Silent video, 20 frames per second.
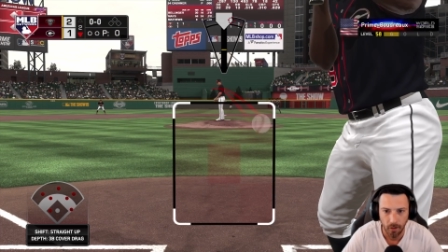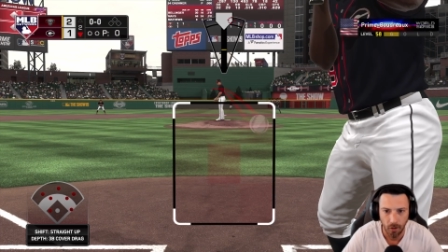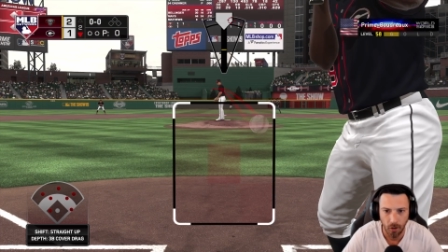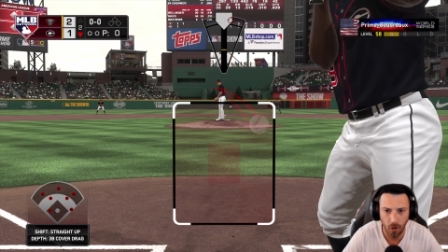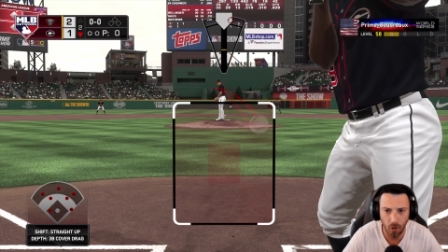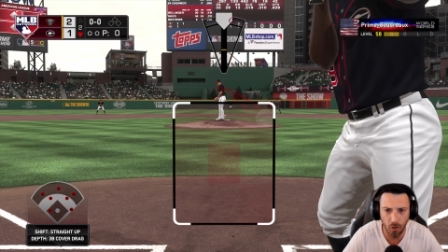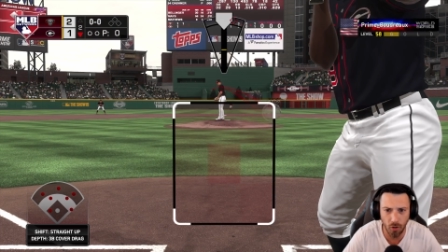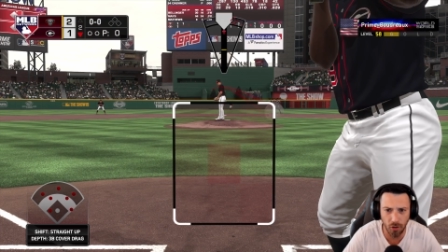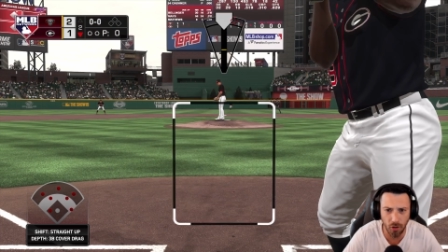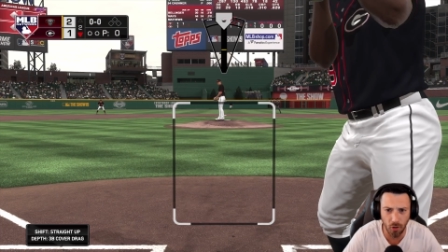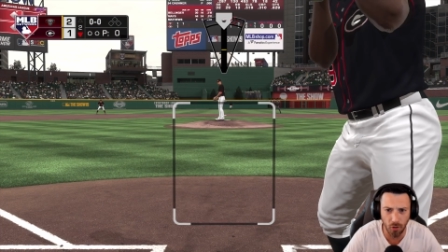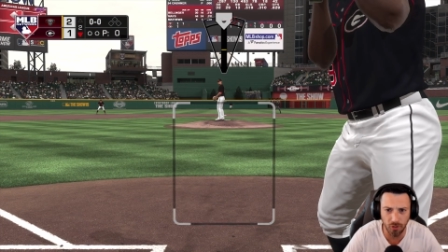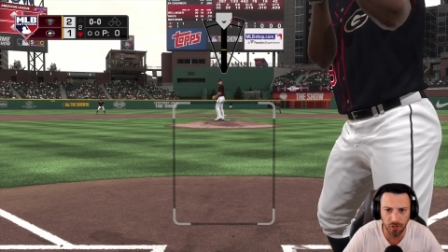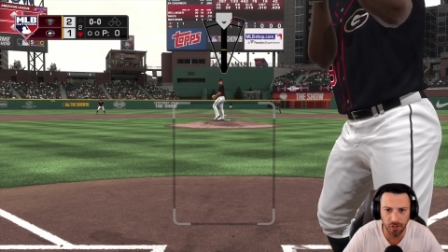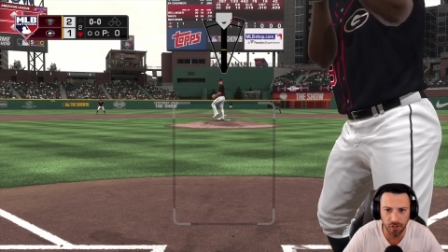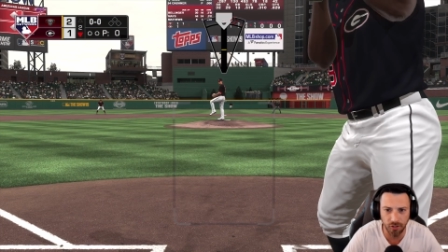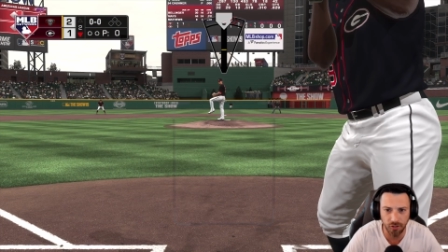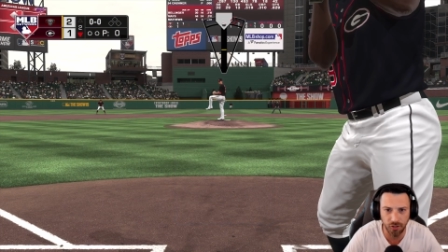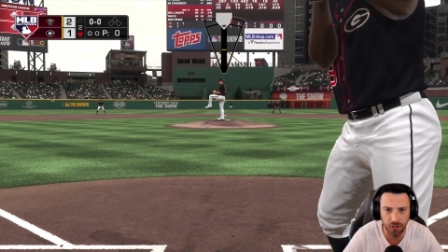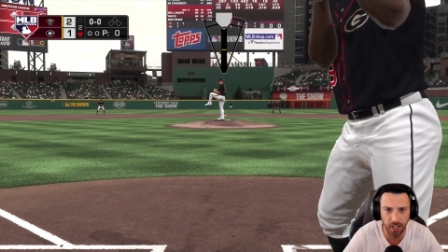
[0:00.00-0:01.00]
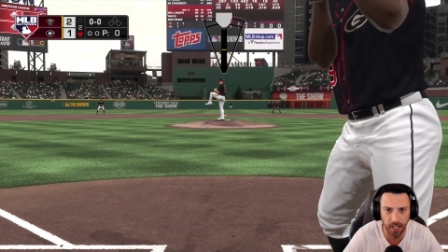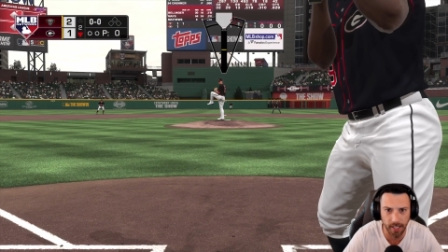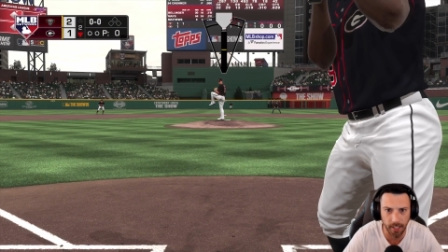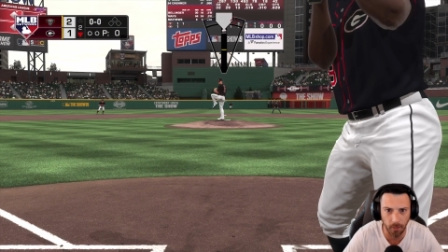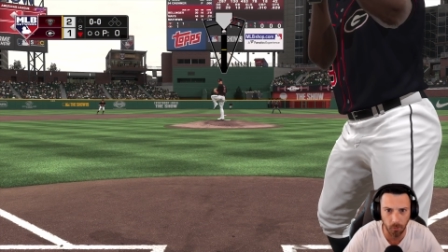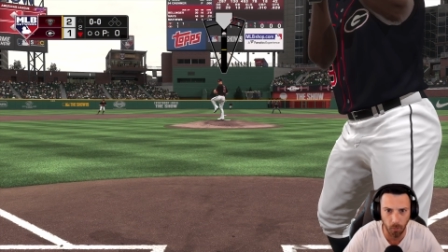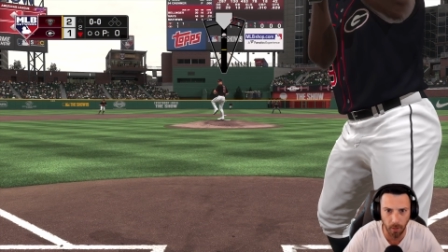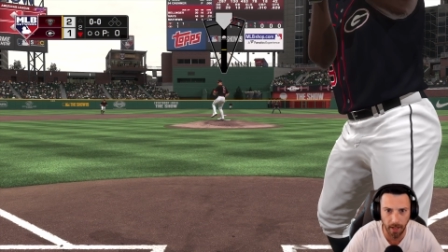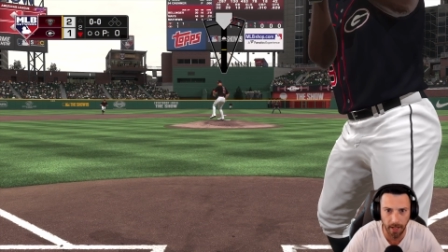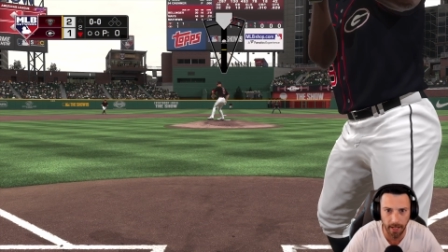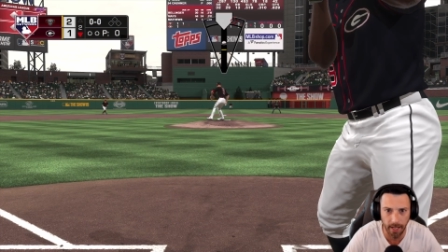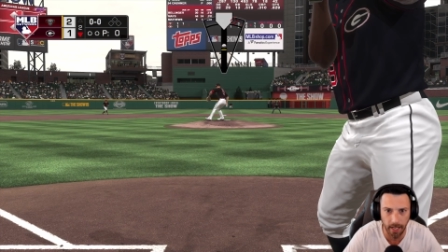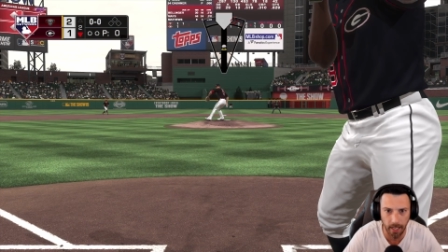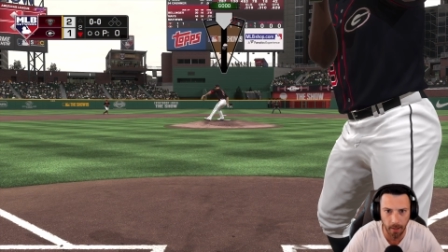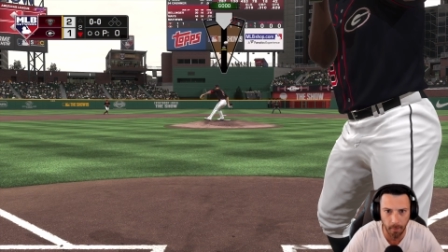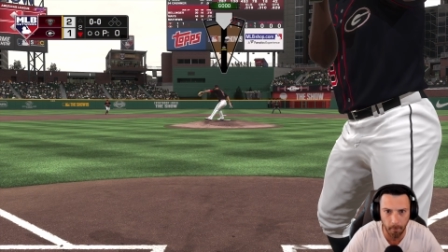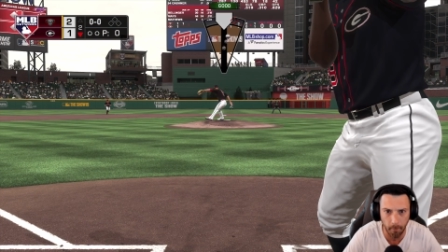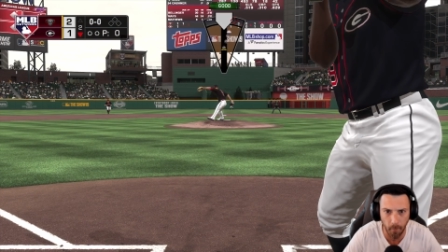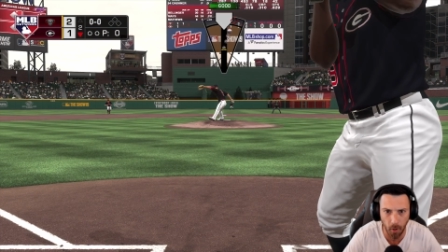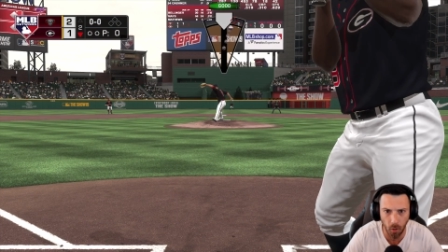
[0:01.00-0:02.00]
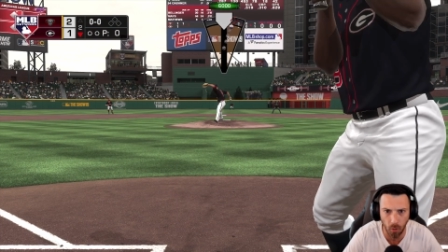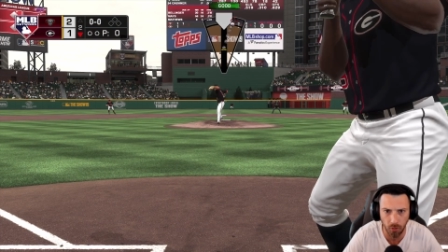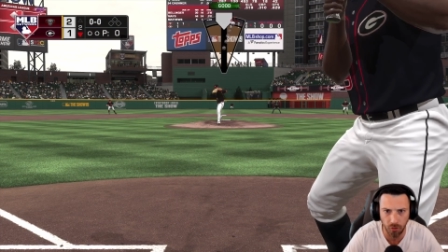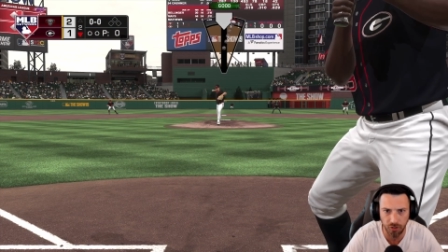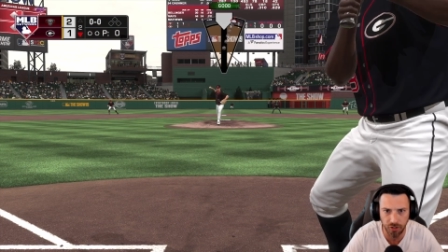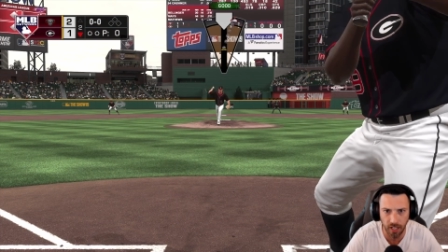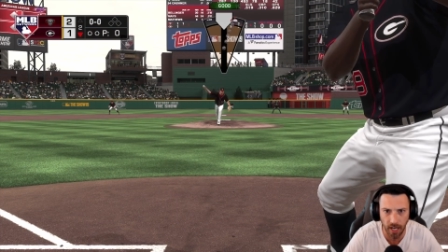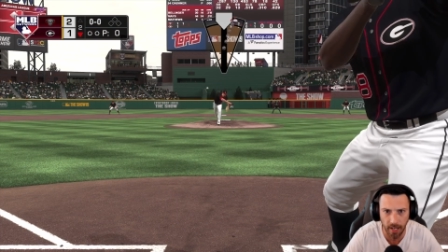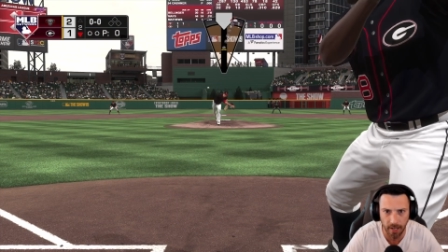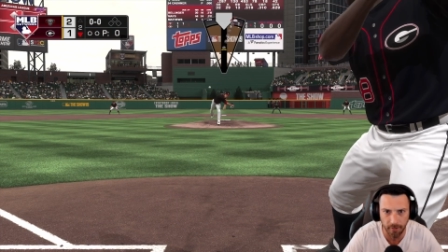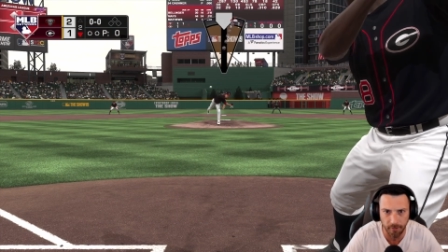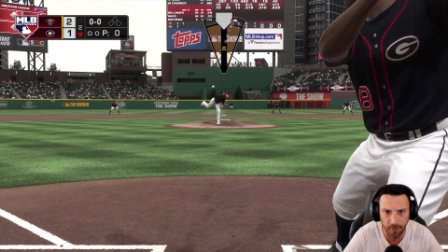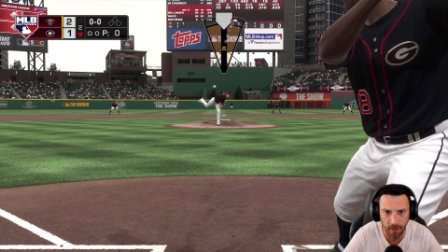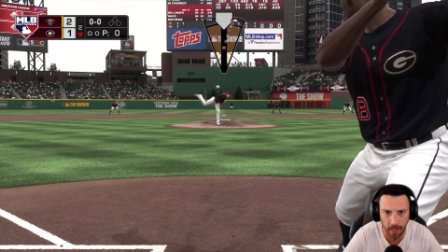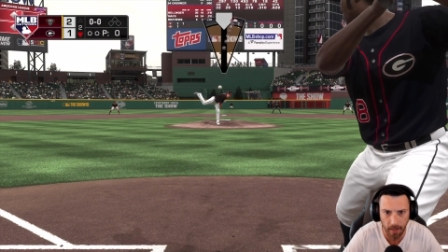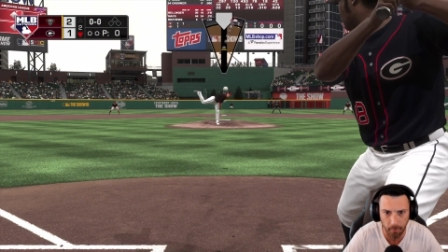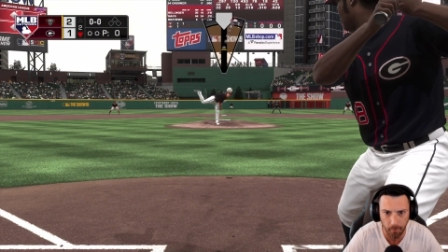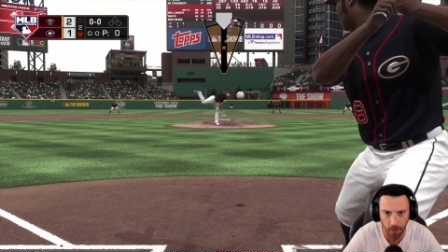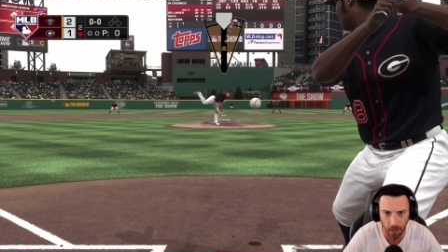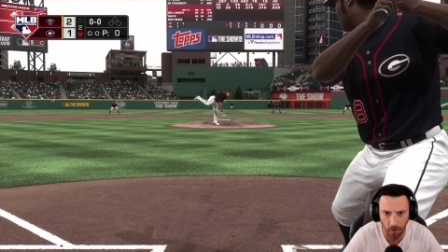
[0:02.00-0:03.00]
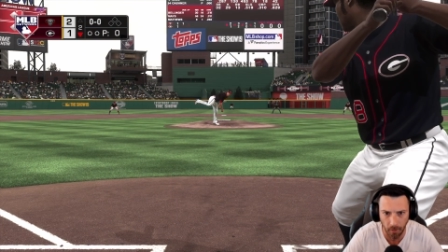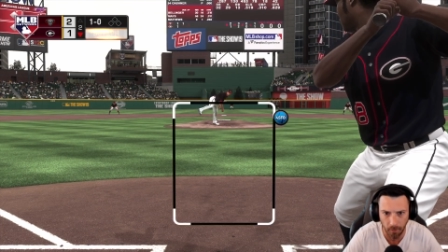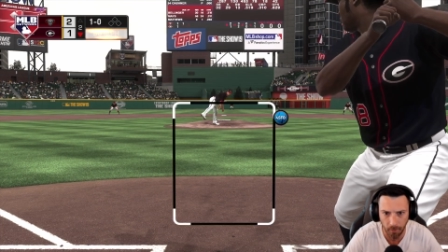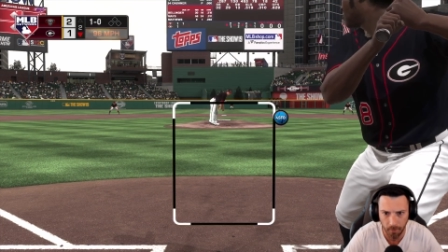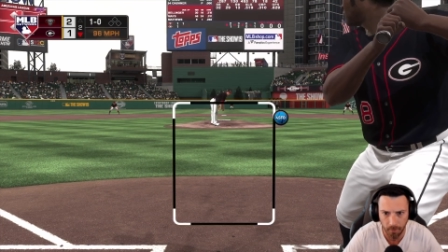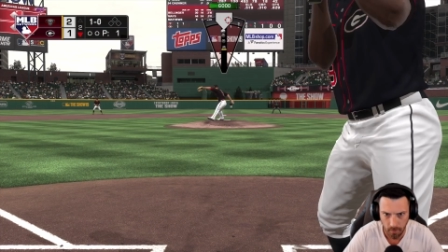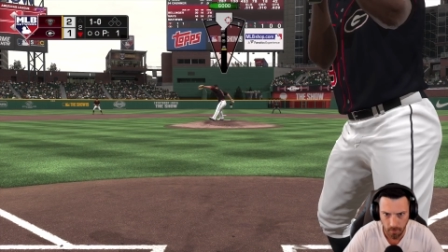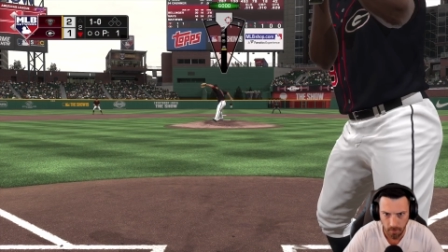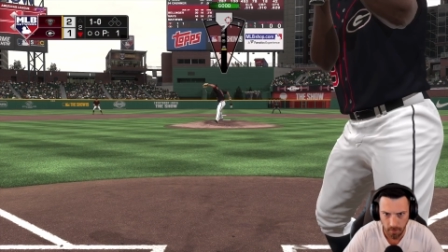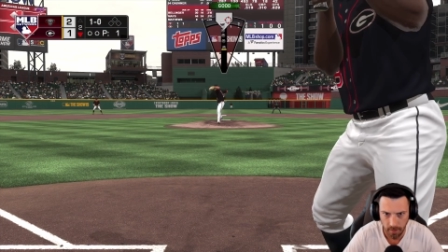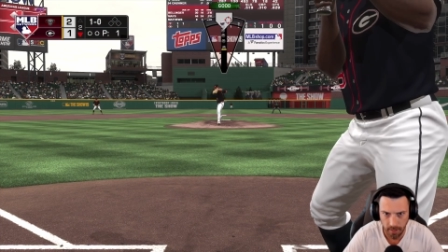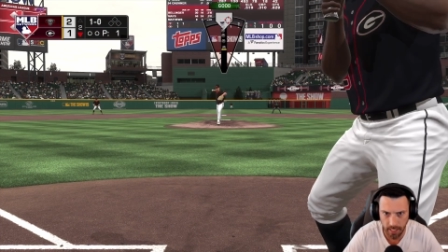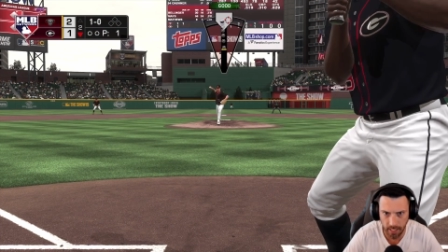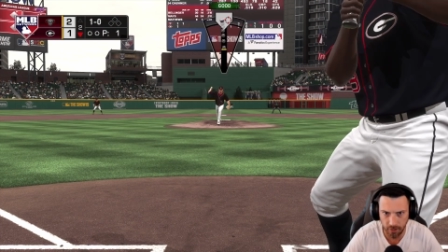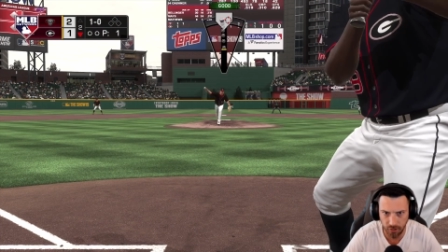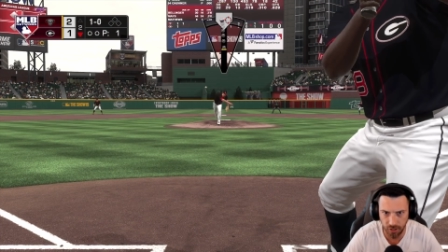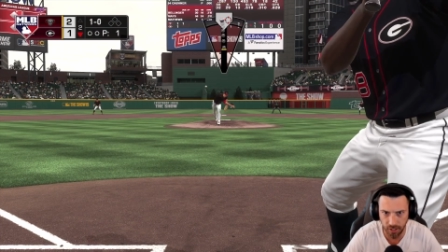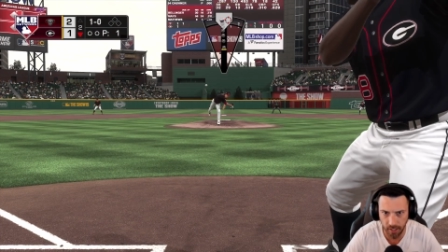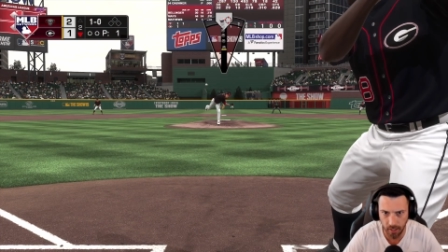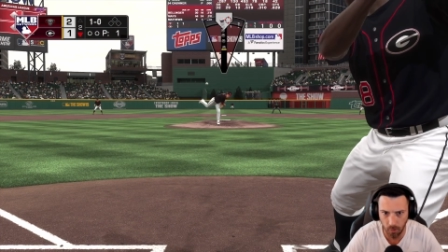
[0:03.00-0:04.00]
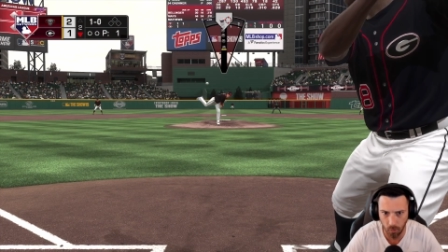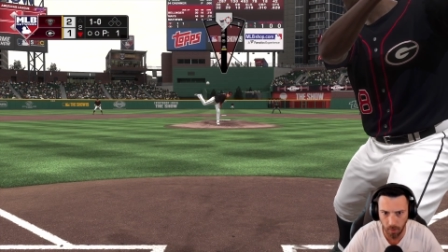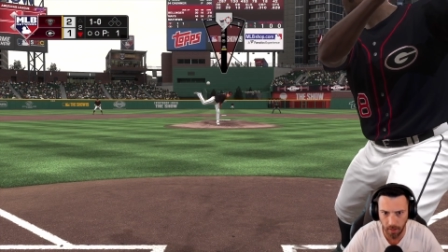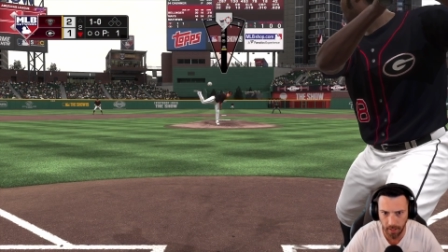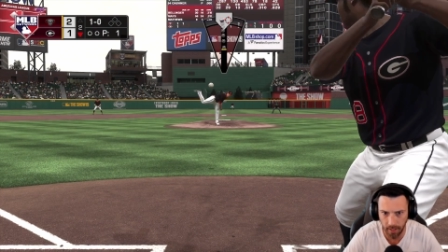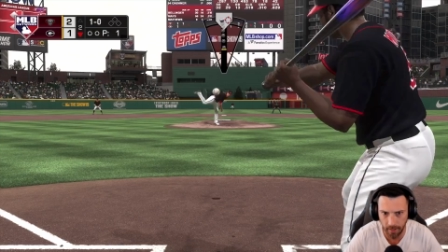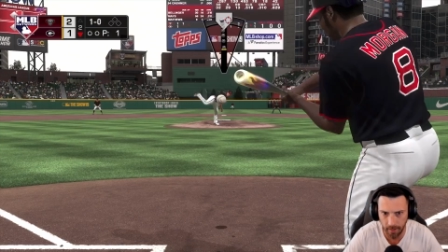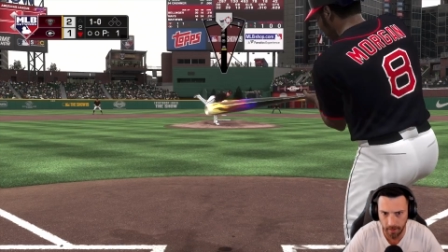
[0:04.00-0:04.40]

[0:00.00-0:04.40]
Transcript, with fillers: Who uses chicken wing in a moonshot event, bro? Get chicken wing.